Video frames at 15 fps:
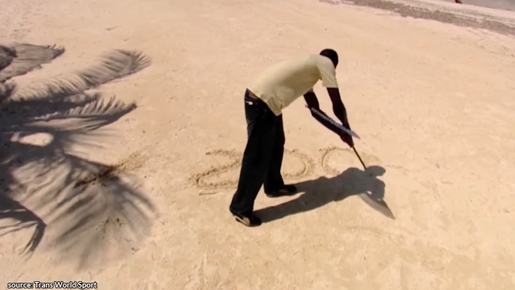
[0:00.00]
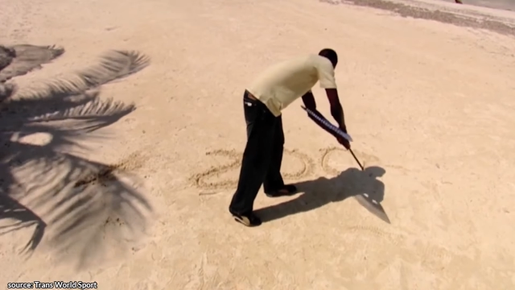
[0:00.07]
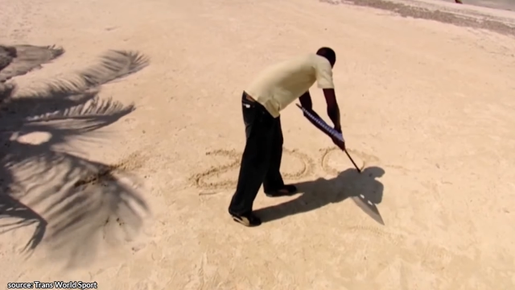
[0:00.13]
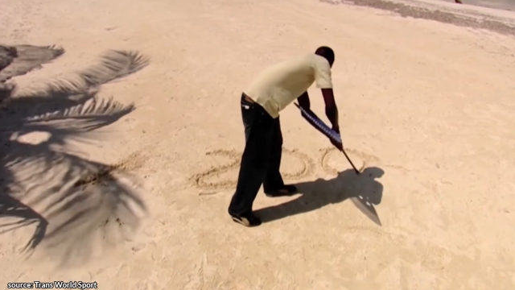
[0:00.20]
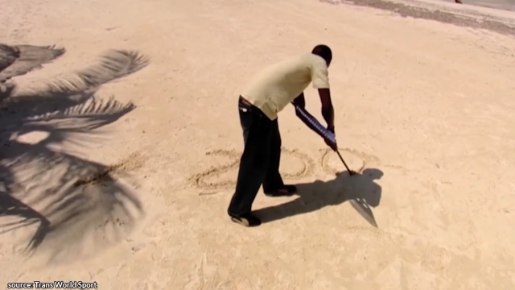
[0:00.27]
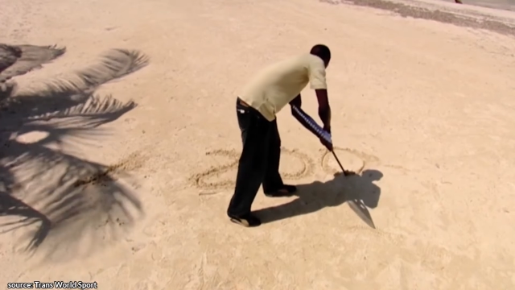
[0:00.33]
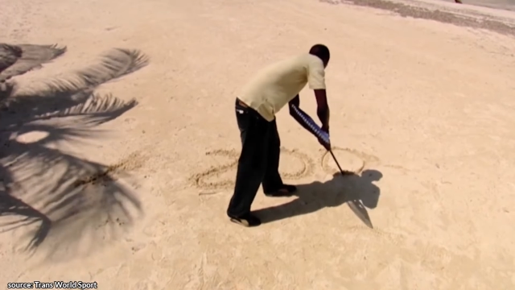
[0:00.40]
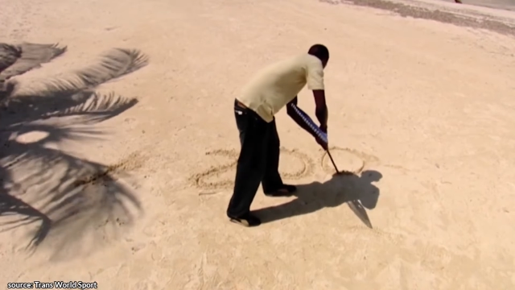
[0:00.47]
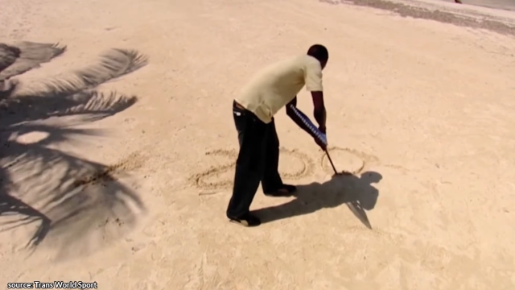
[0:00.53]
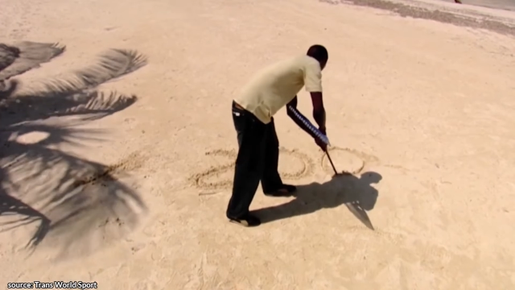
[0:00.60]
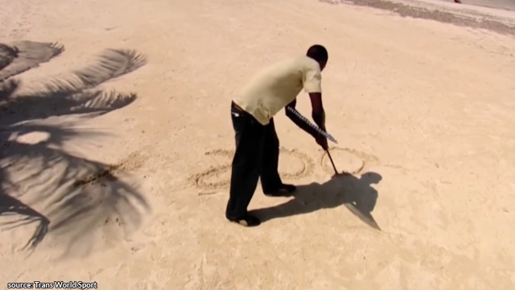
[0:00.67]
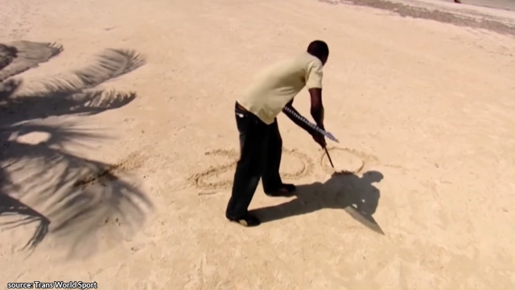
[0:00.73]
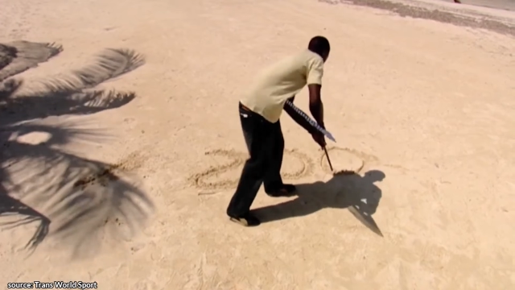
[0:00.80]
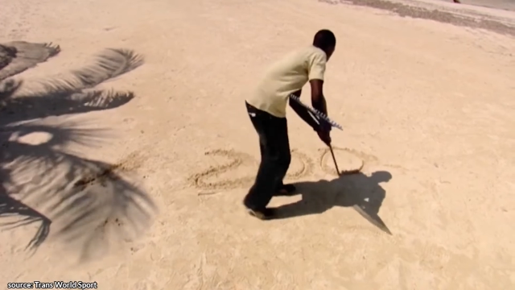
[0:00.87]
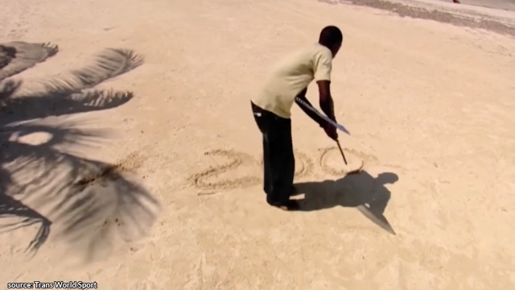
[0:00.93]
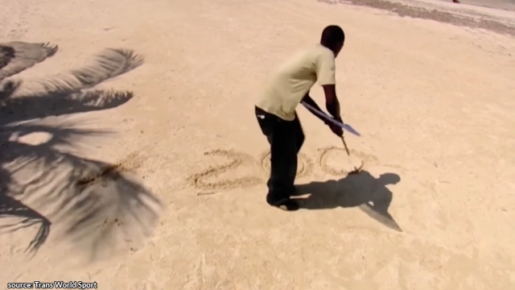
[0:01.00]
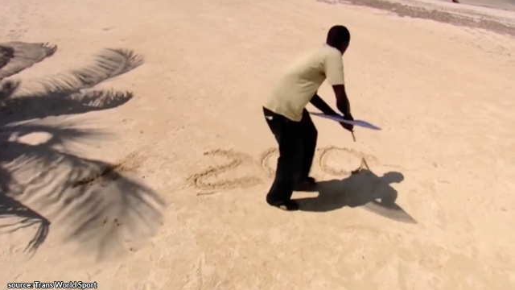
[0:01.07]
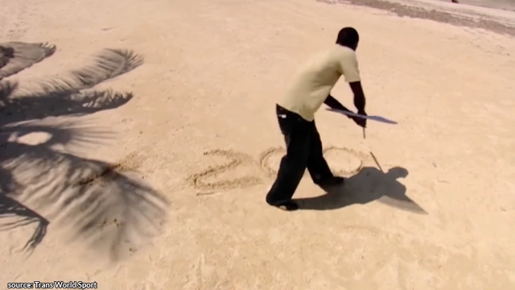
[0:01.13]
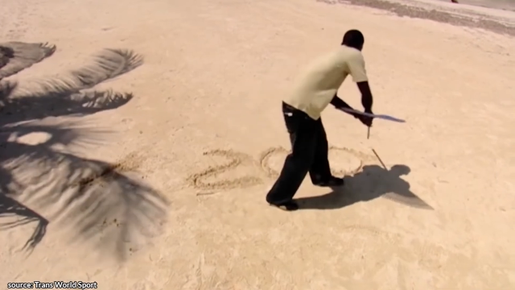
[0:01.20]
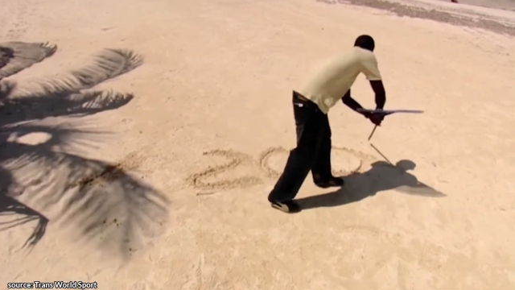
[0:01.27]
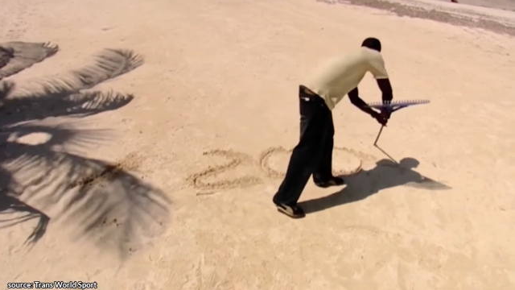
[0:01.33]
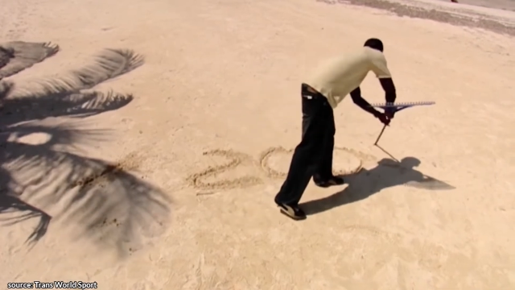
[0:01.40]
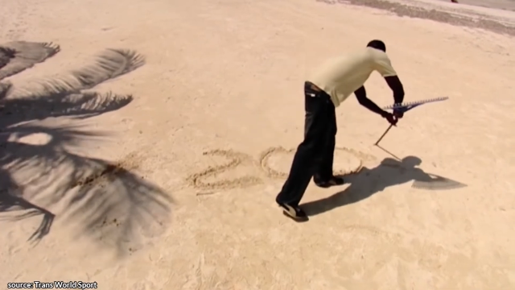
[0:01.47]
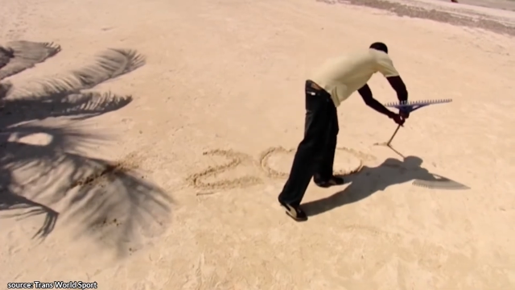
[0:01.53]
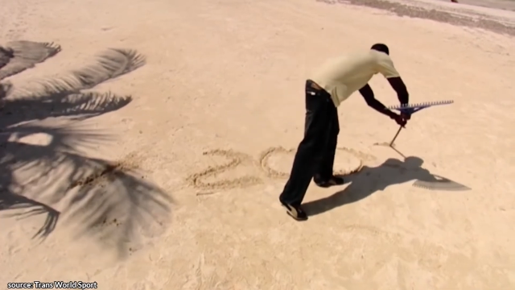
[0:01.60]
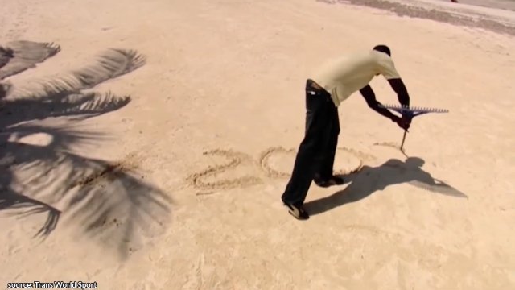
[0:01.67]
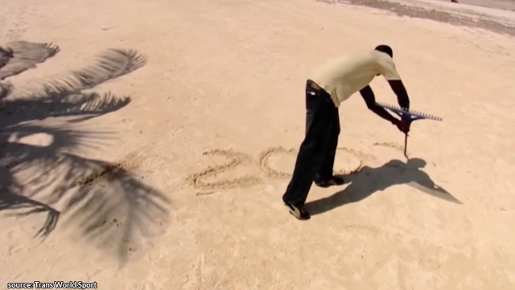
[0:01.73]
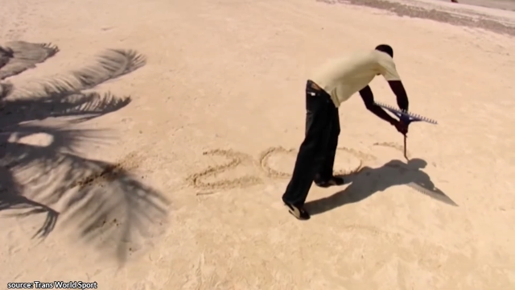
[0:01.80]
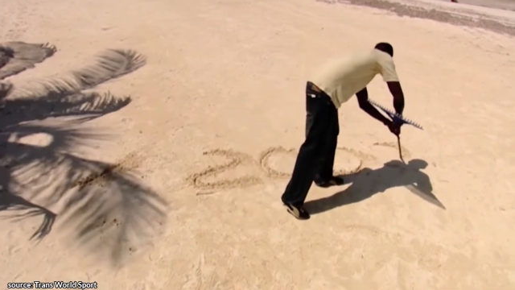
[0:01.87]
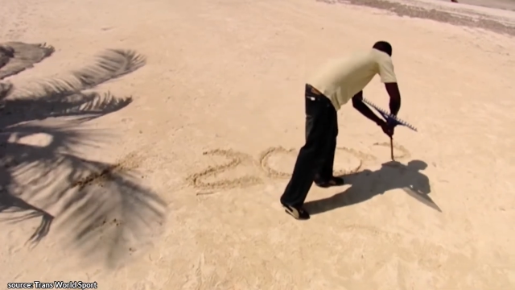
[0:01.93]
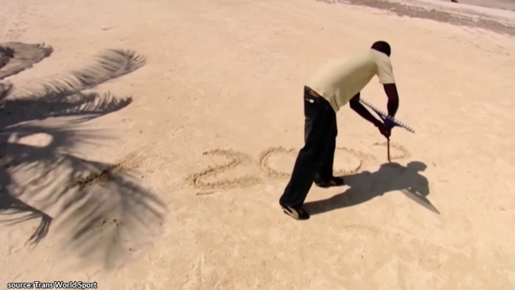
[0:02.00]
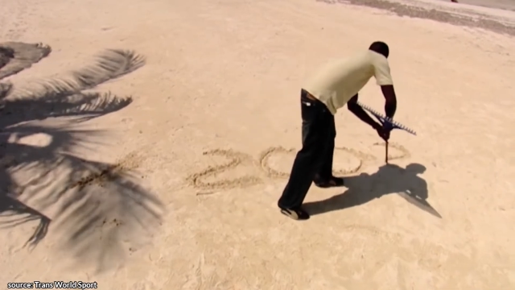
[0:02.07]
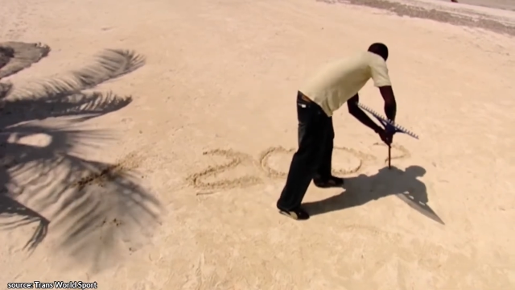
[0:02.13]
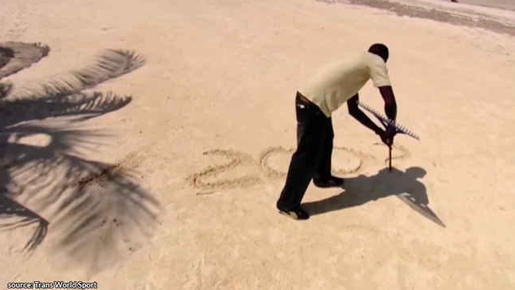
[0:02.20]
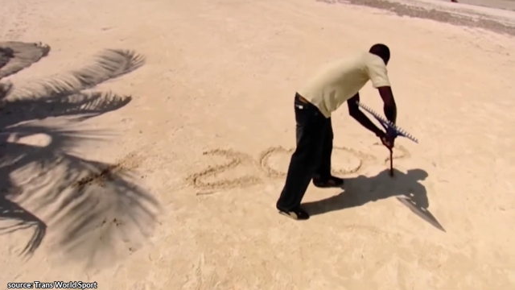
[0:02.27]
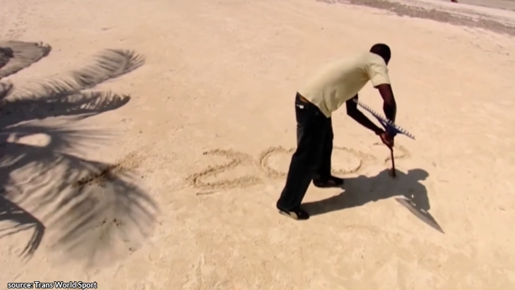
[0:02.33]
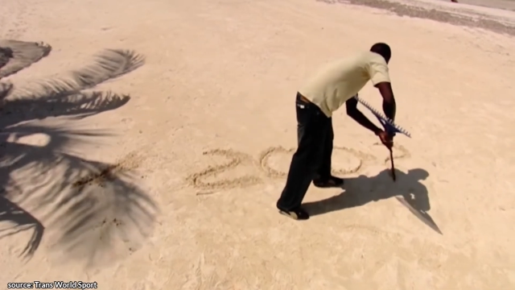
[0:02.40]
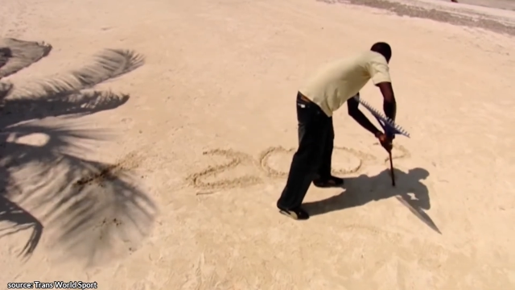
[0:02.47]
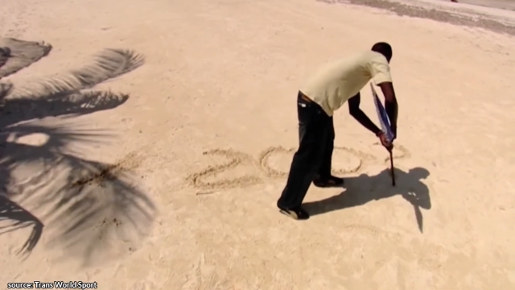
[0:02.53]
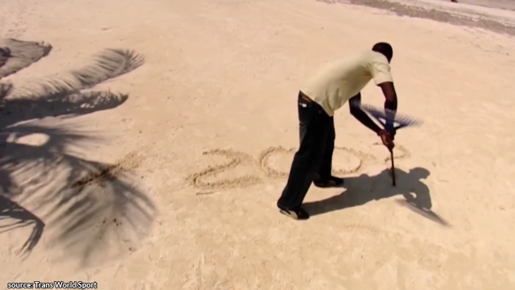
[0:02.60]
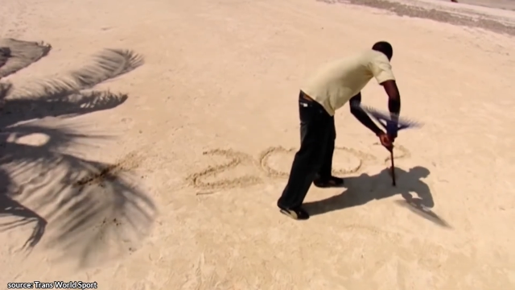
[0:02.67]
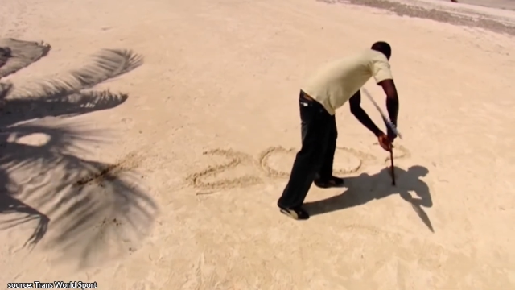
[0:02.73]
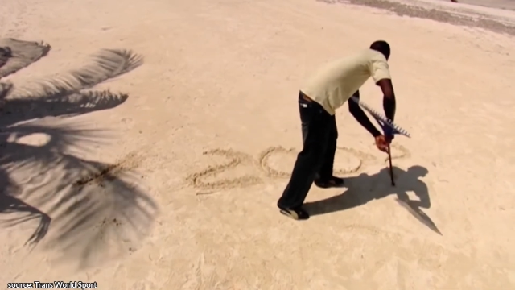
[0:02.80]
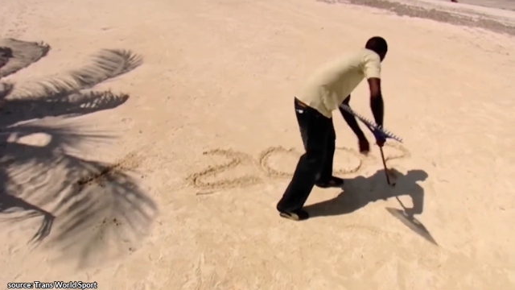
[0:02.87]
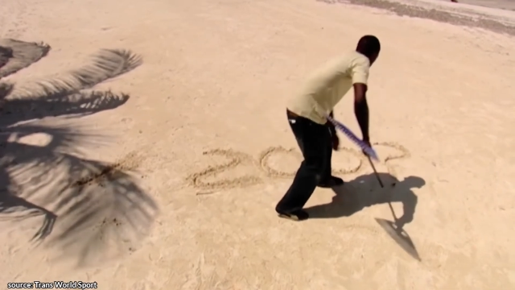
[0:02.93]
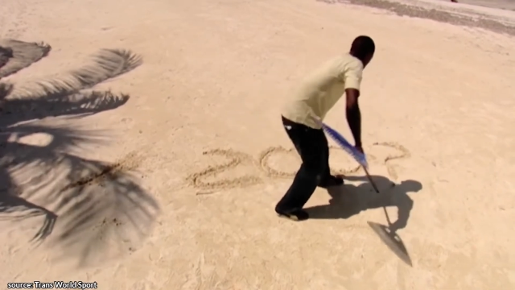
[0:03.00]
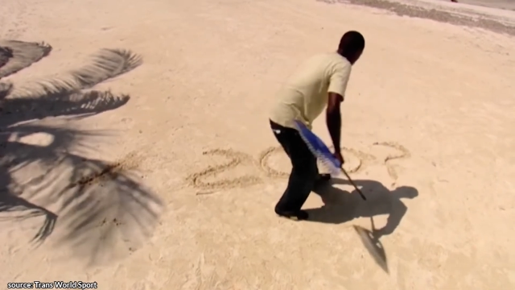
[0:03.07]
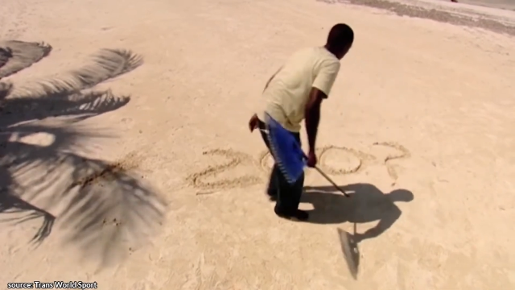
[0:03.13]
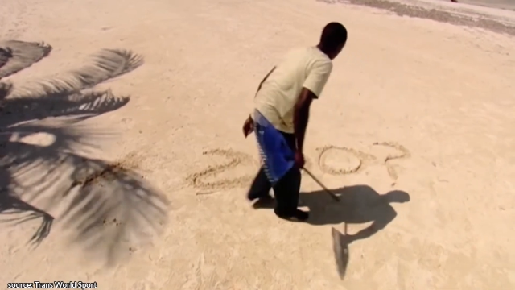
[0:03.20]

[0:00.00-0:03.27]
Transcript: Nobody's mouth can be seen.